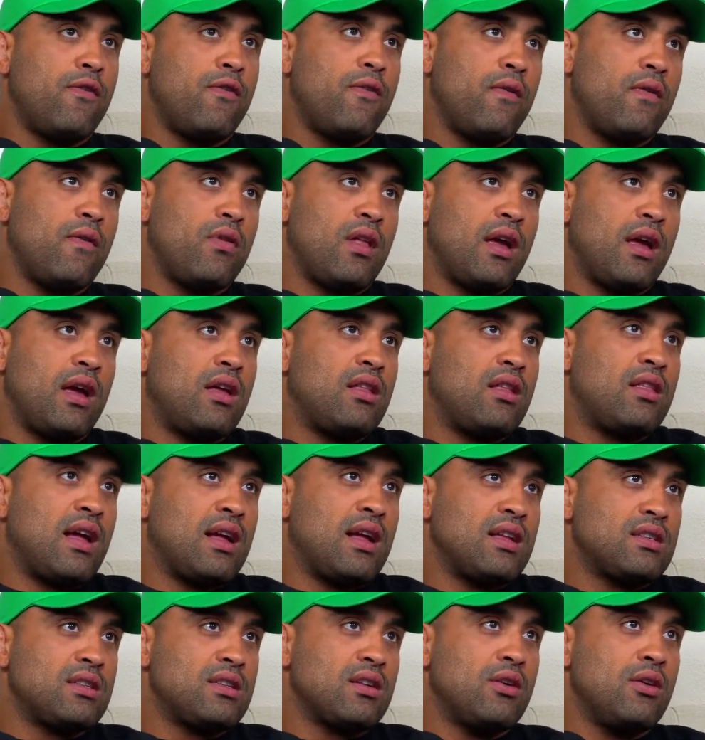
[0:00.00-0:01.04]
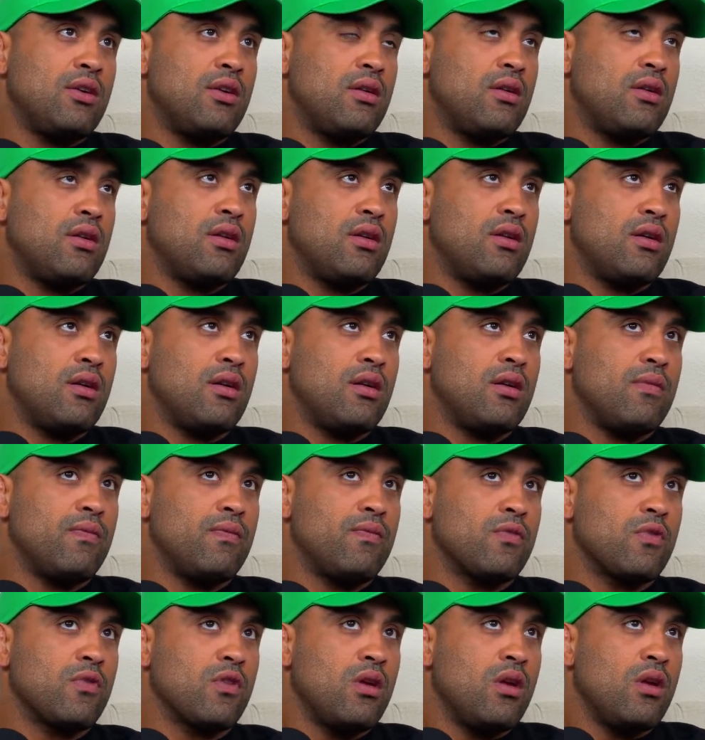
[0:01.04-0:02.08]
Like that's a good.
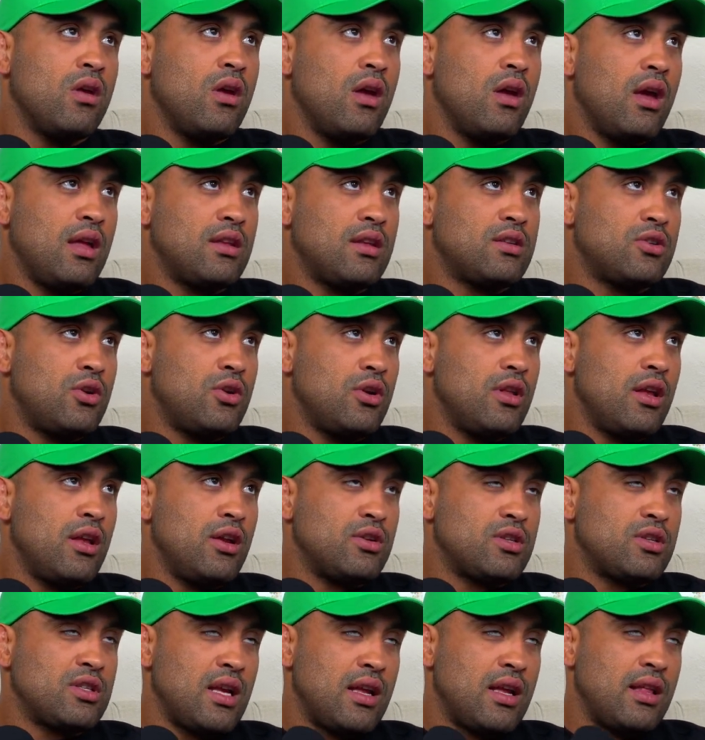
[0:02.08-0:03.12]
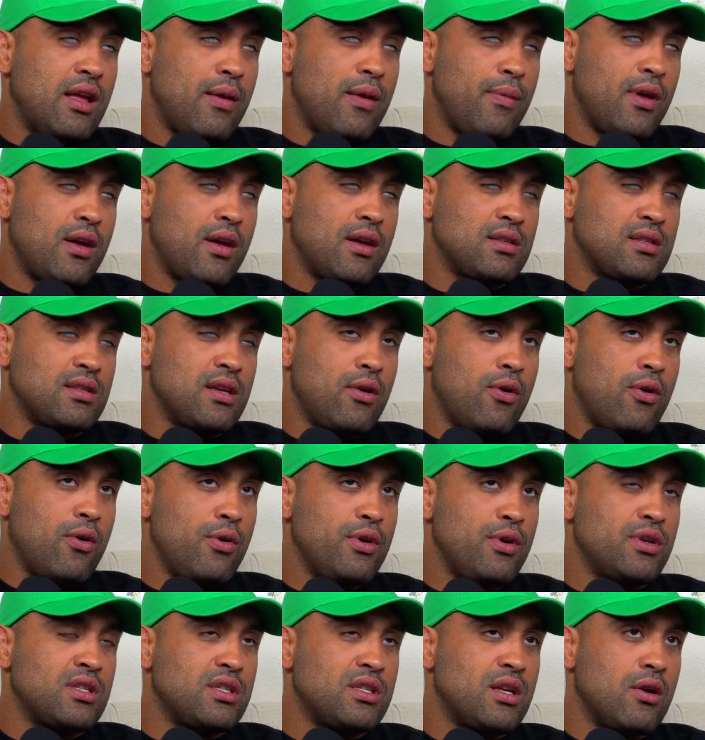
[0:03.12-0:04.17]
It's good that you say that because I
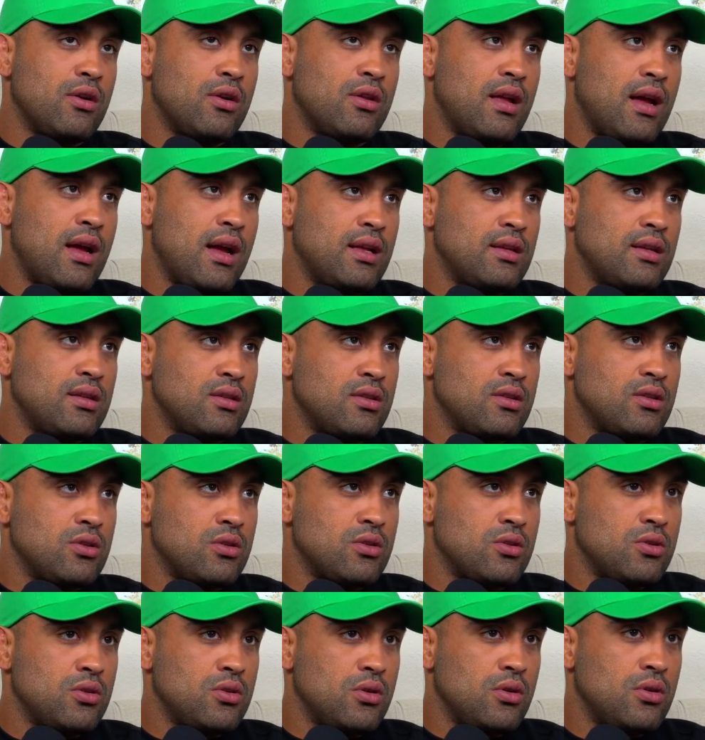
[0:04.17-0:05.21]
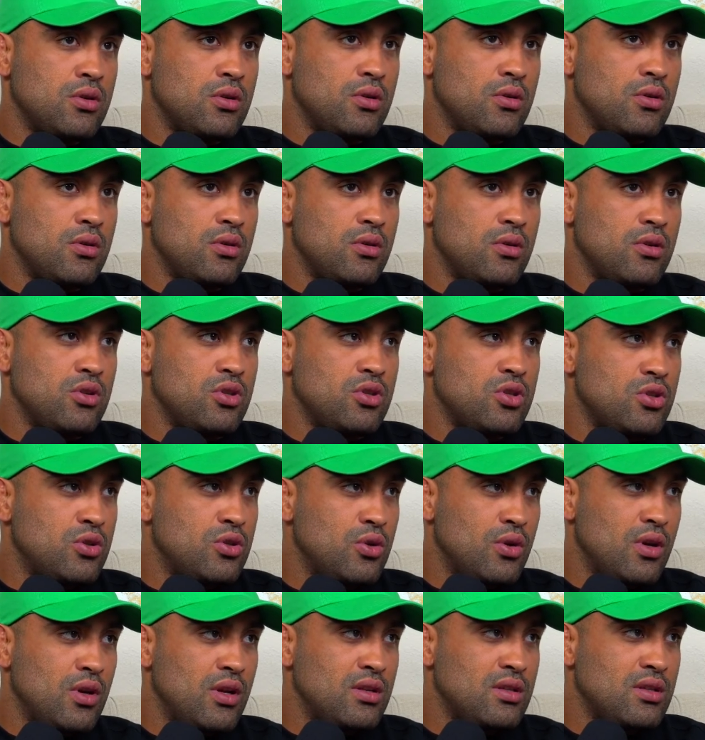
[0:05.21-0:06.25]
always tell that to
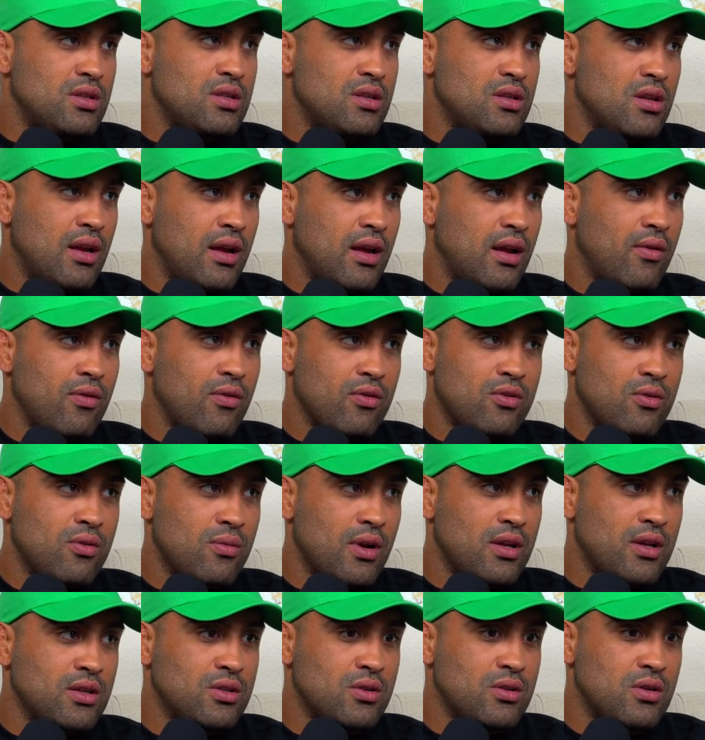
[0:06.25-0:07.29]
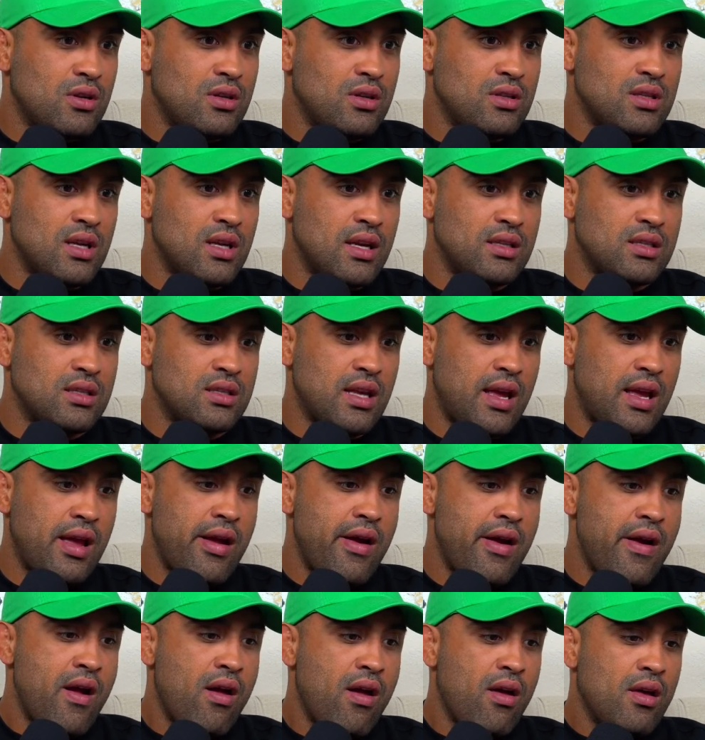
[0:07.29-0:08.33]
students, like to my students, I say,
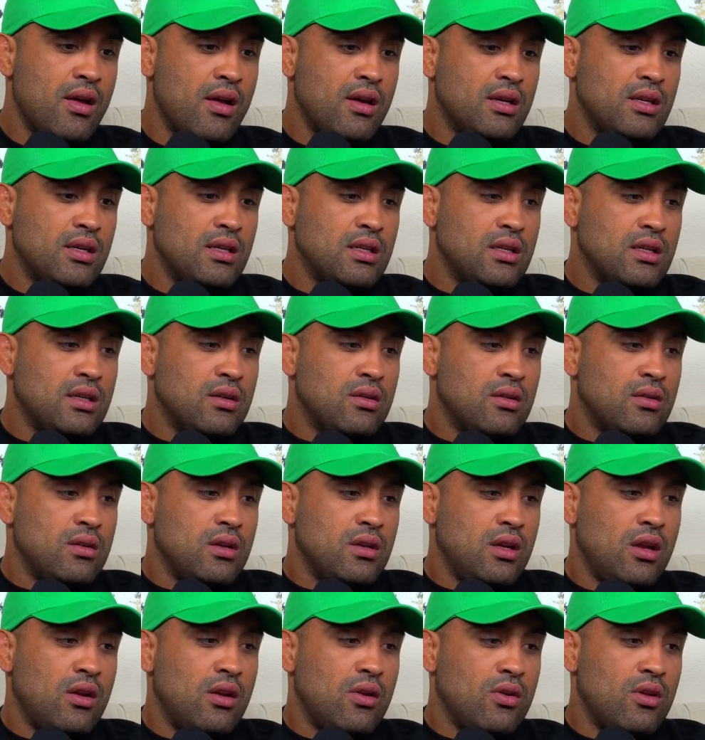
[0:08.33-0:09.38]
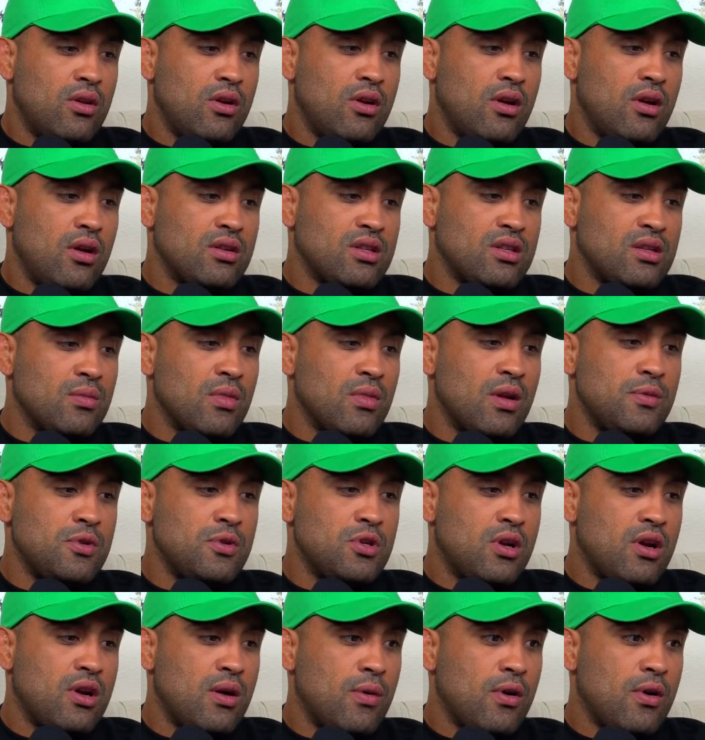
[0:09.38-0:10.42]
there sometimes you
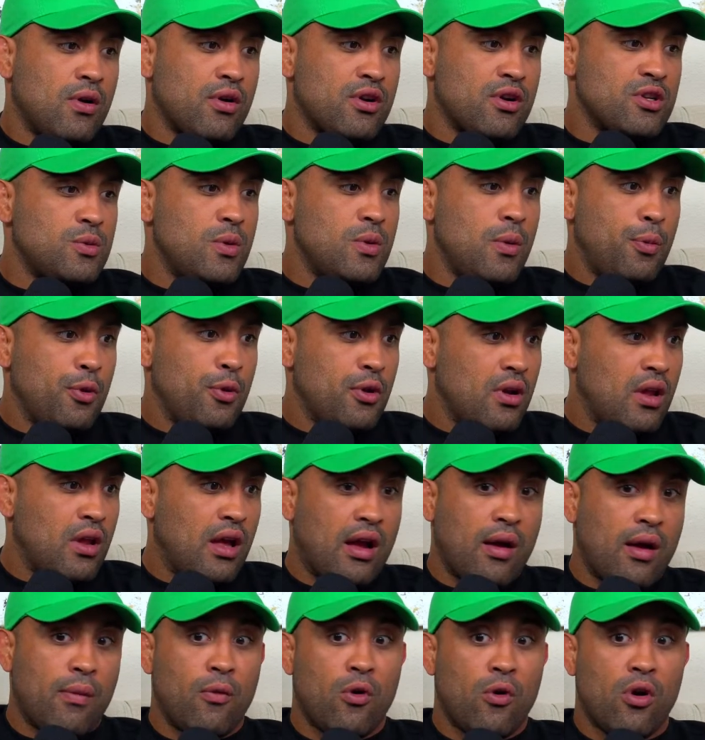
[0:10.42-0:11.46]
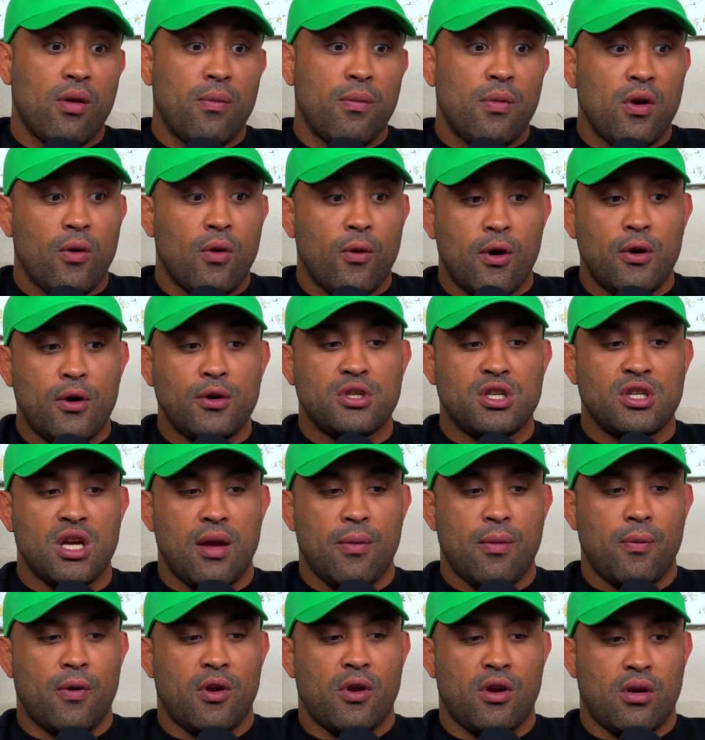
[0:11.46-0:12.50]
come across people, they're like, I'm gonna be a world
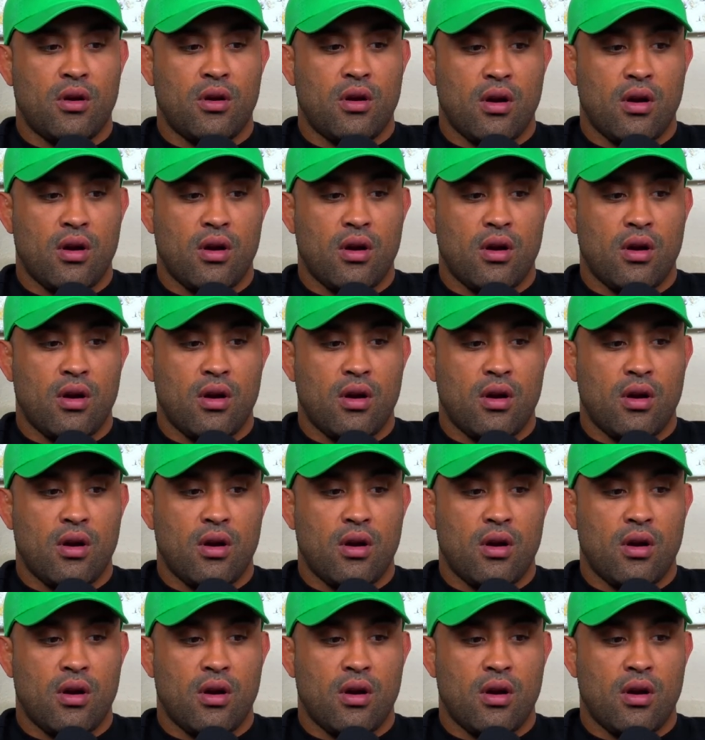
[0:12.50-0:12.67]
champion.